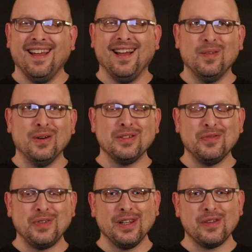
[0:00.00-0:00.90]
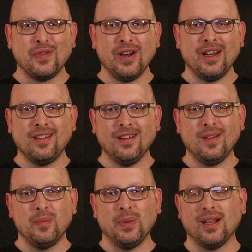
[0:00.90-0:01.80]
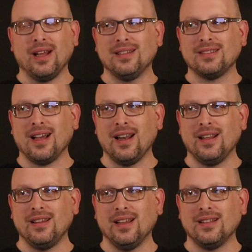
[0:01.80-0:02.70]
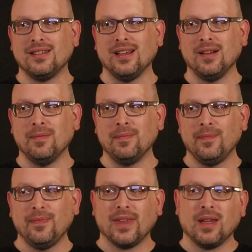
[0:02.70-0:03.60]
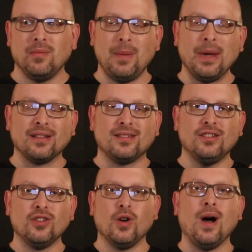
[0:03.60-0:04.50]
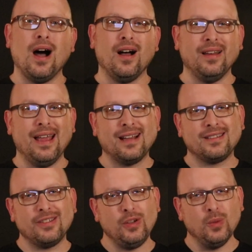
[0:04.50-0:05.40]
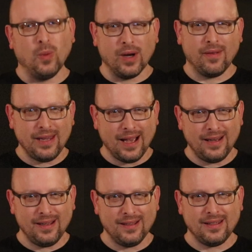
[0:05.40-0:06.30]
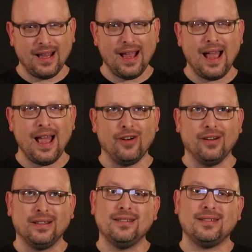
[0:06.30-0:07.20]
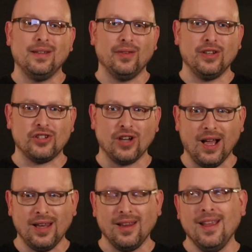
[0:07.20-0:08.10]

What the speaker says: I wasn't feeling very good, but I decided that maybe I could still go out and execute one of the ideas that I had, or at least give it a shot.